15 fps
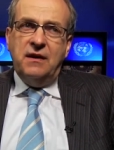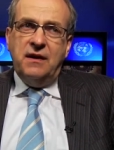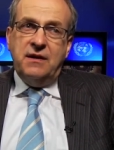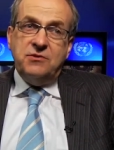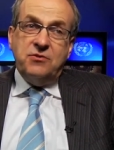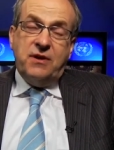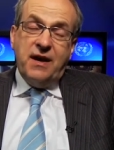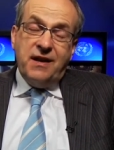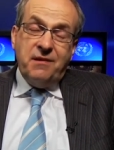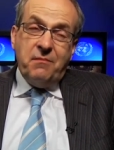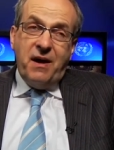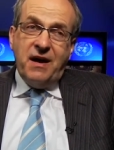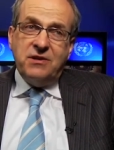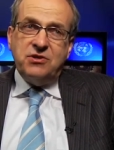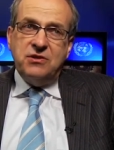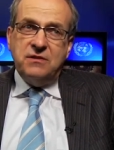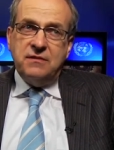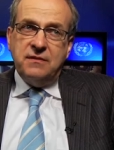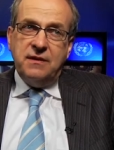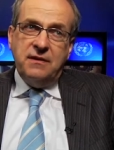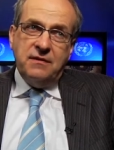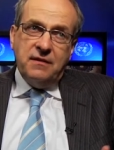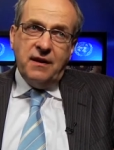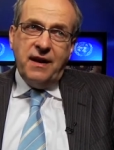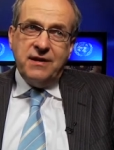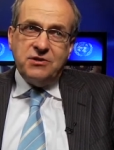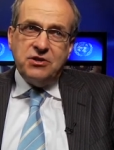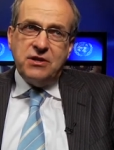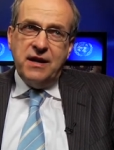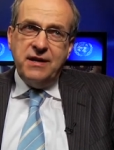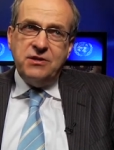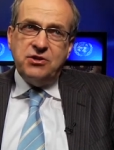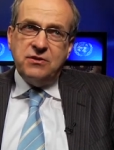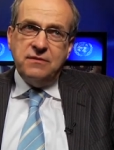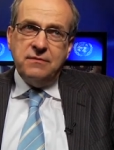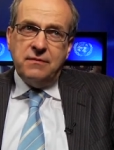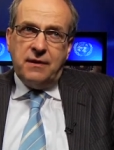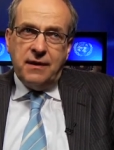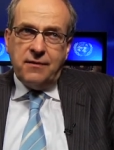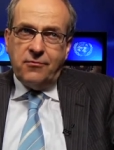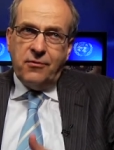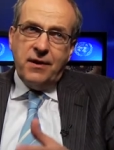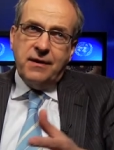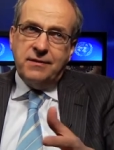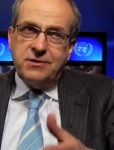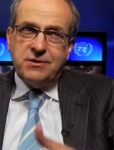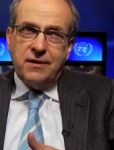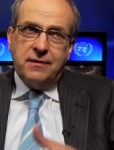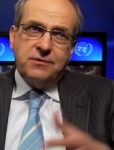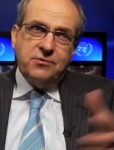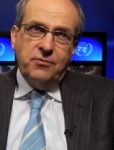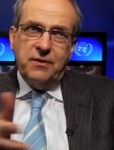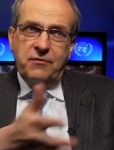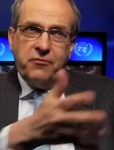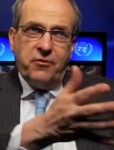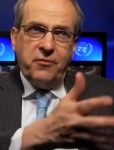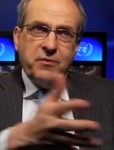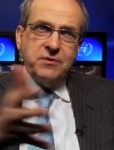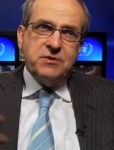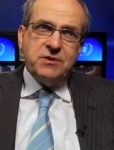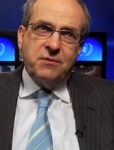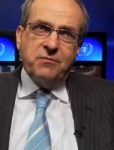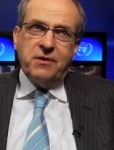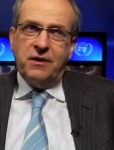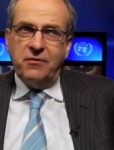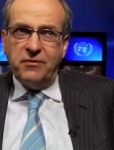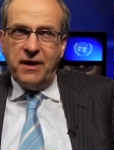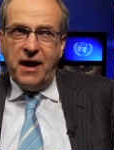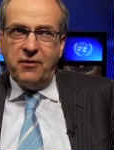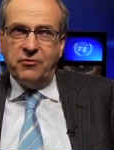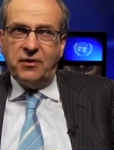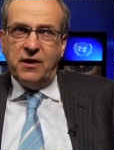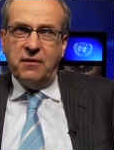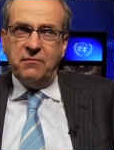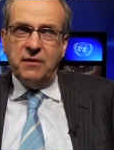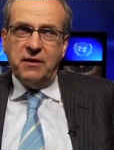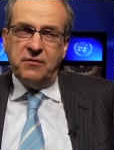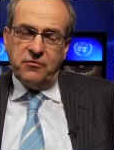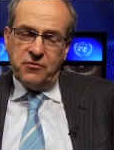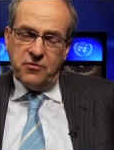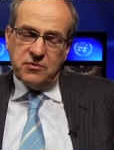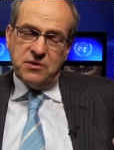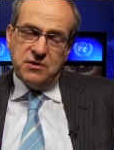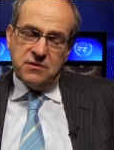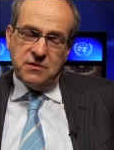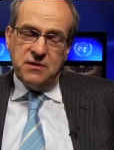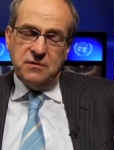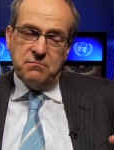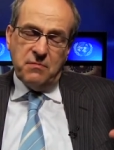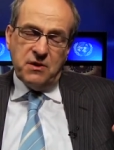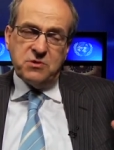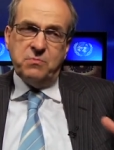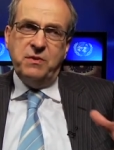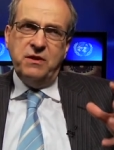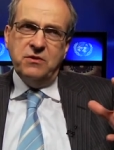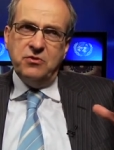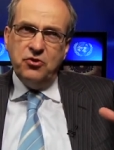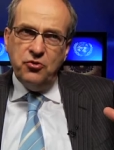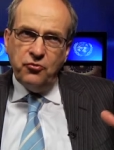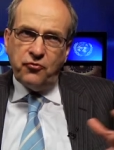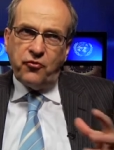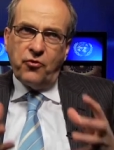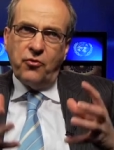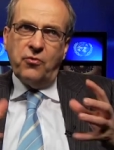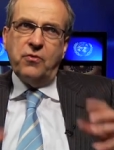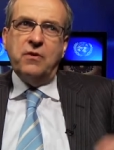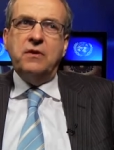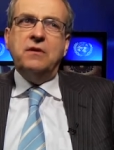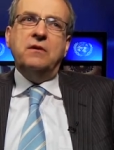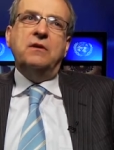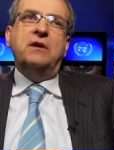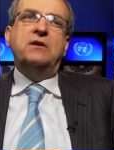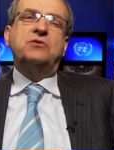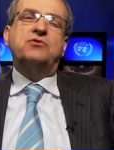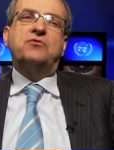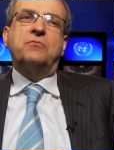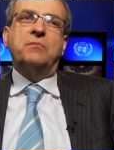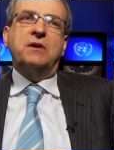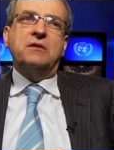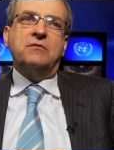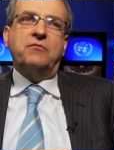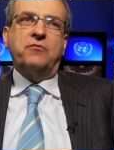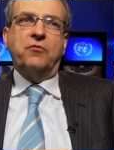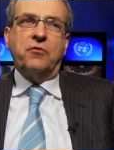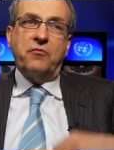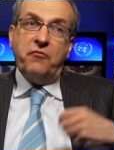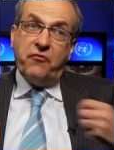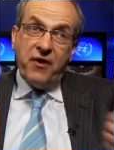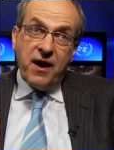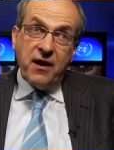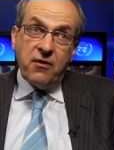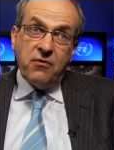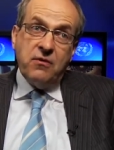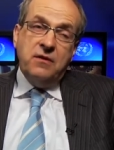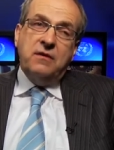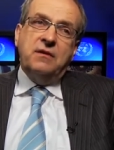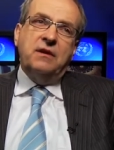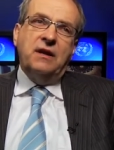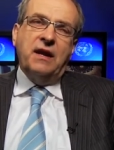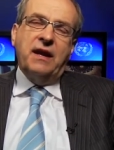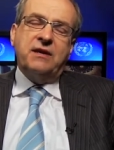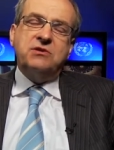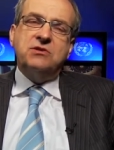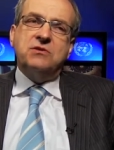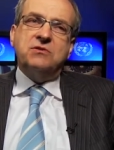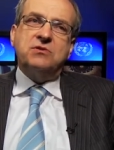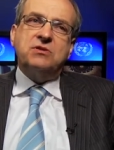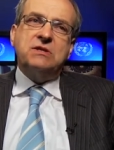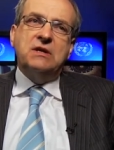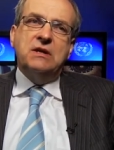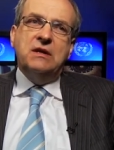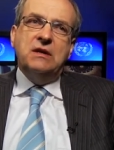As you can imagine, in the legislation, you can already start to influence something of the outcome. And of course, it must be a neutral instrument for fair elections.